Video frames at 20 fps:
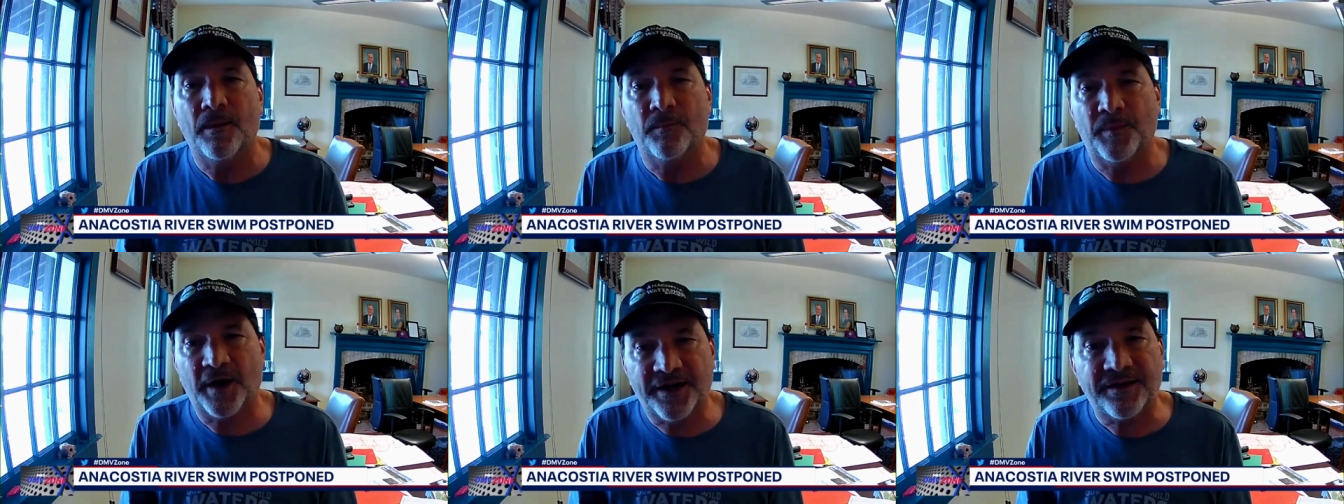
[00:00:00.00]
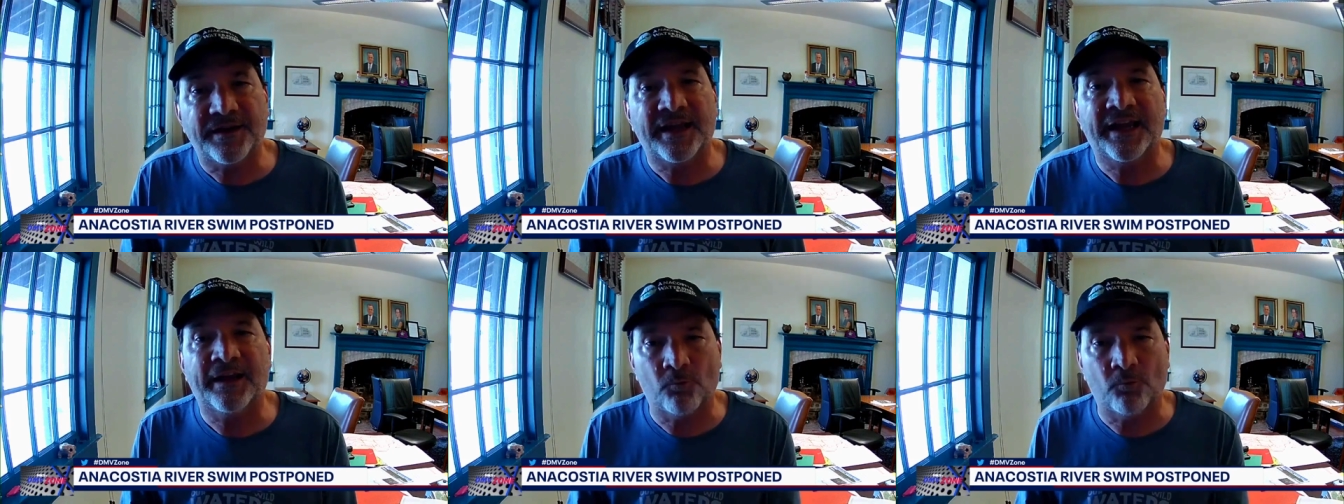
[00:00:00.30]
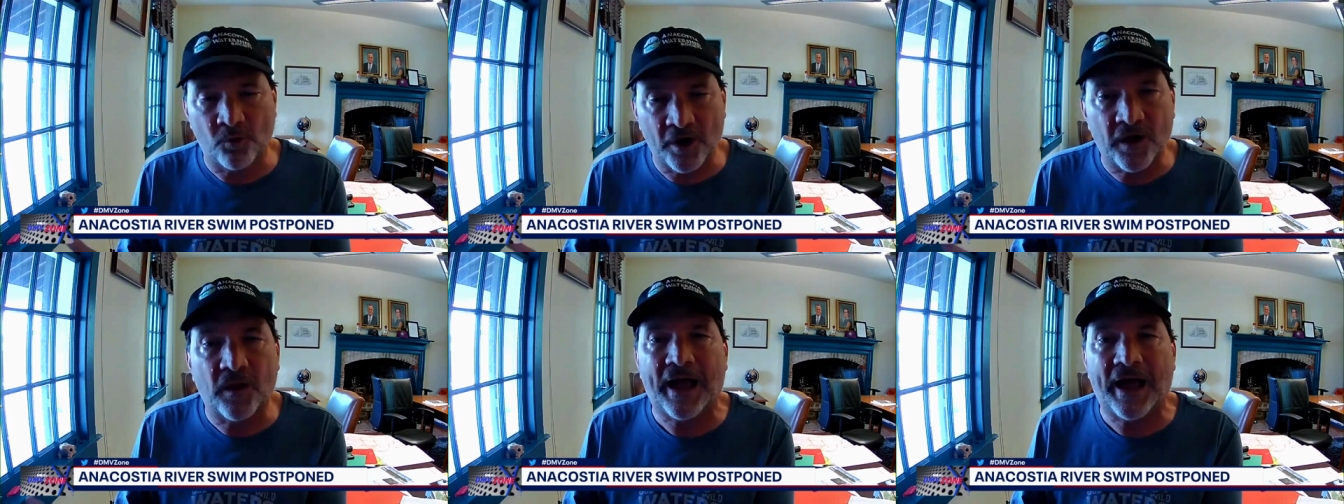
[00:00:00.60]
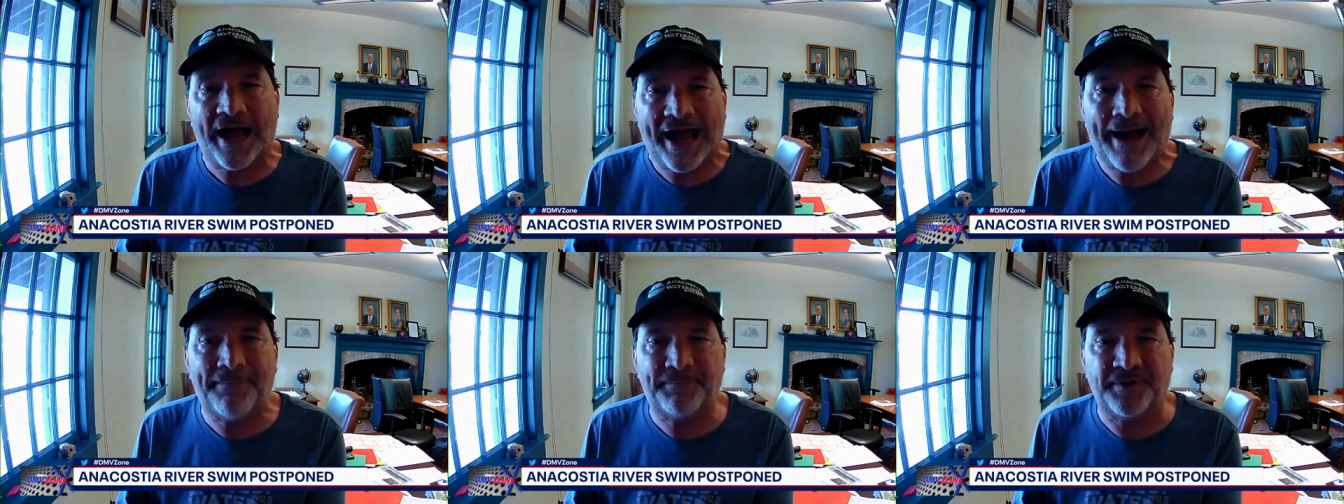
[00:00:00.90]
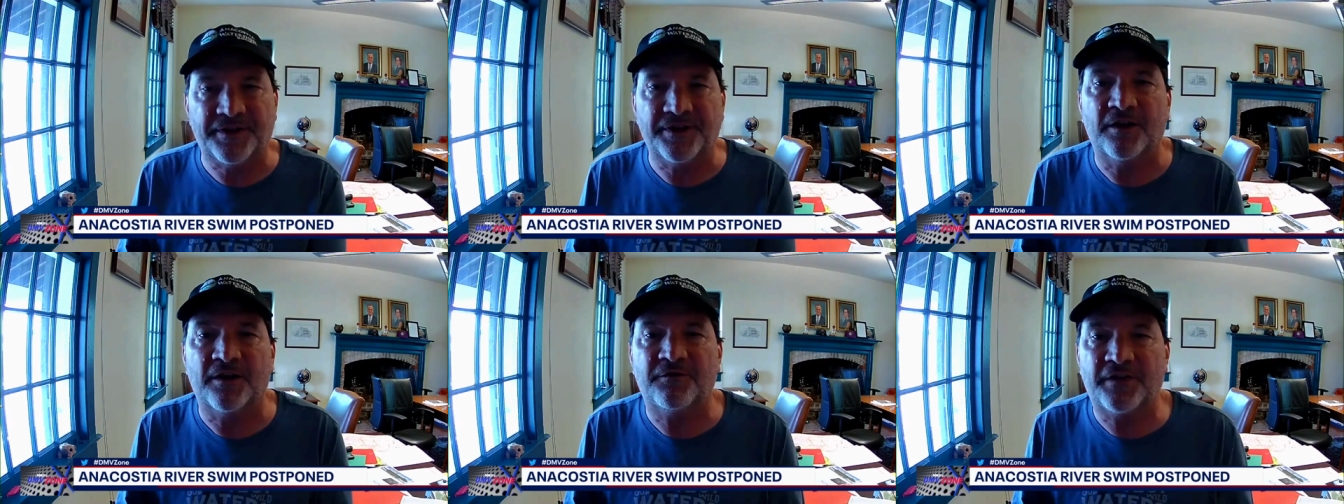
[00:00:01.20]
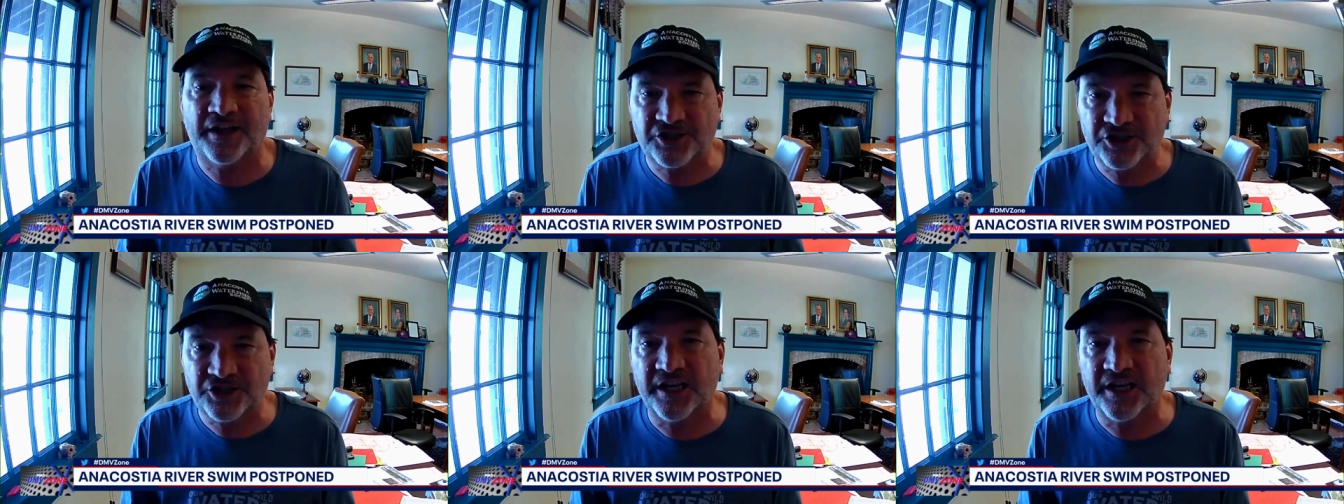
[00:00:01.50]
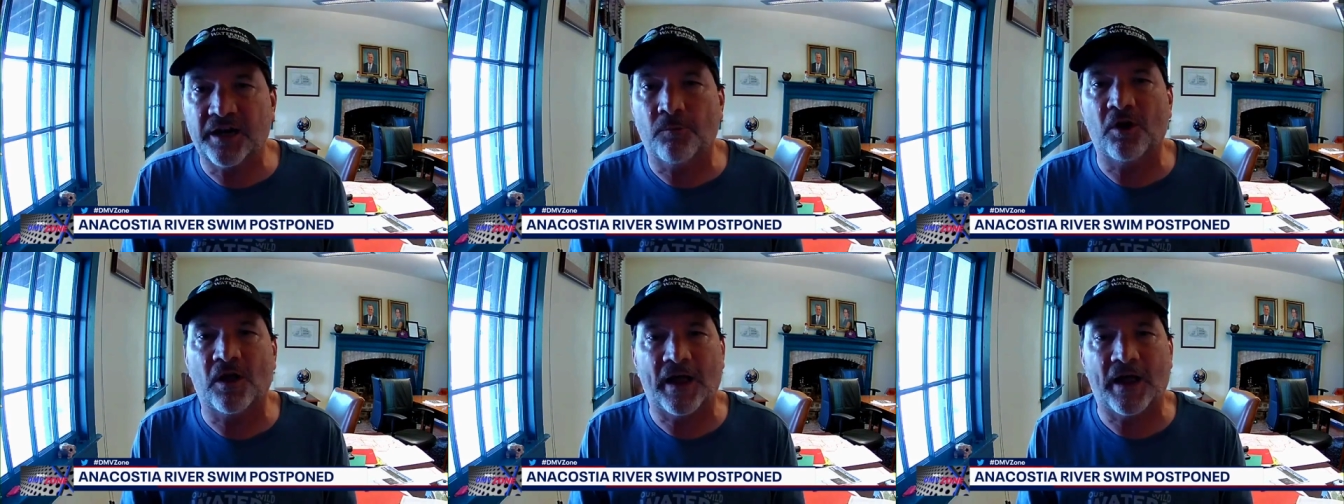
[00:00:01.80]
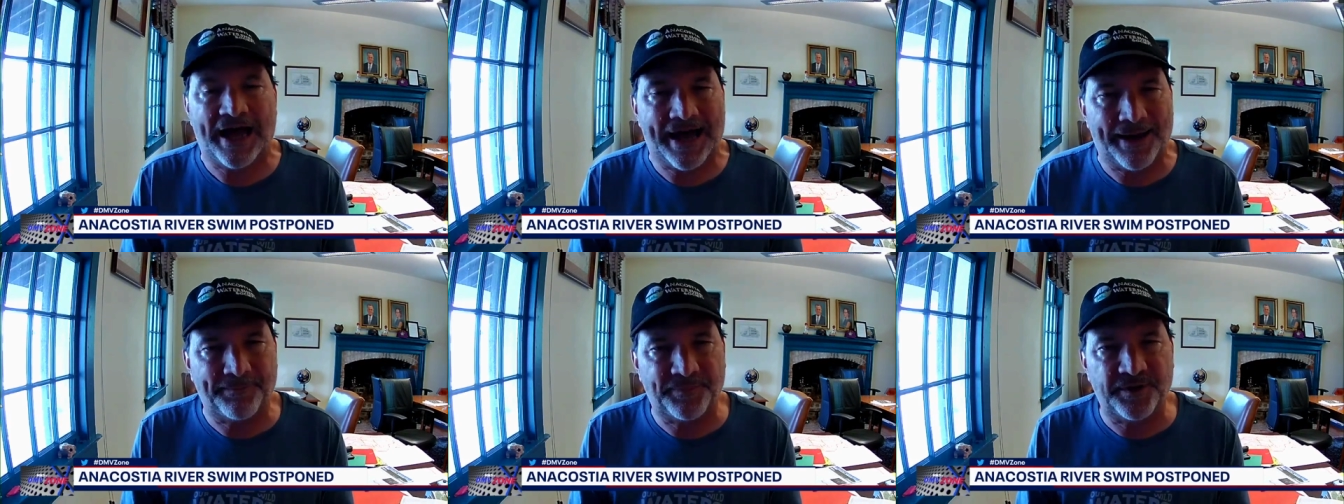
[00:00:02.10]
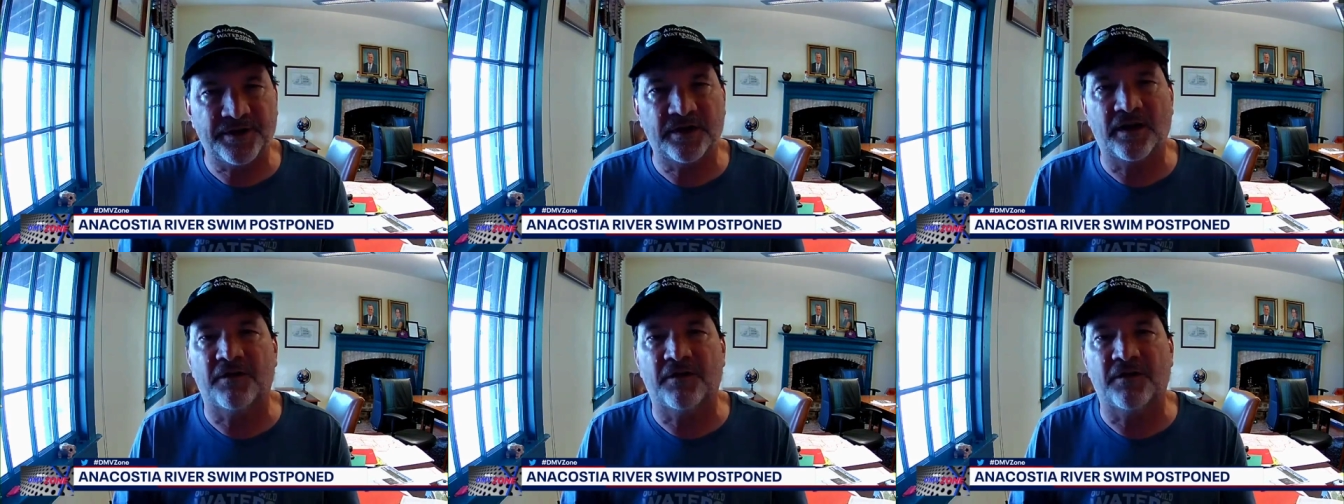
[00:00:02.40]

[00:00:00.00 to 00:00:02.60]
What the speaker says: But it will happen. Eventually, it will happen.